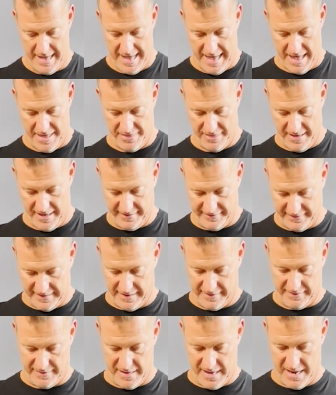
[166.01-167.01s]
And this
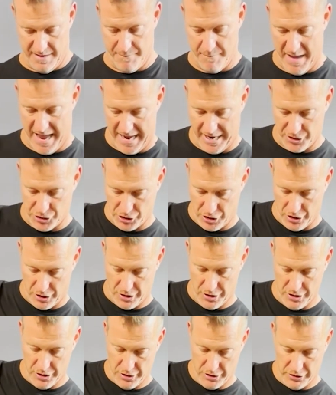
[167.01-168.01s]
is the
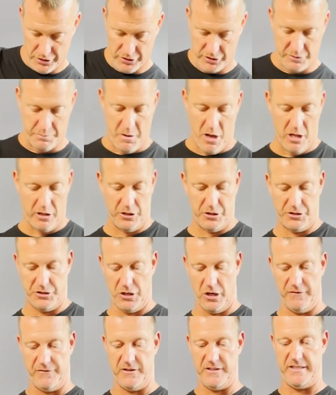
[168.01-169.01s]
major, smaller
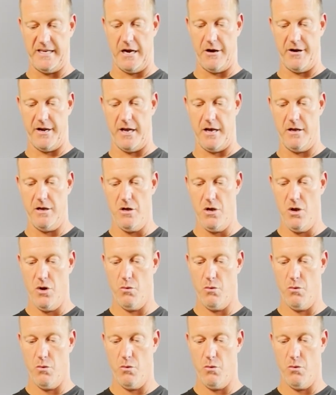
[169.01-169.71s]
surface area.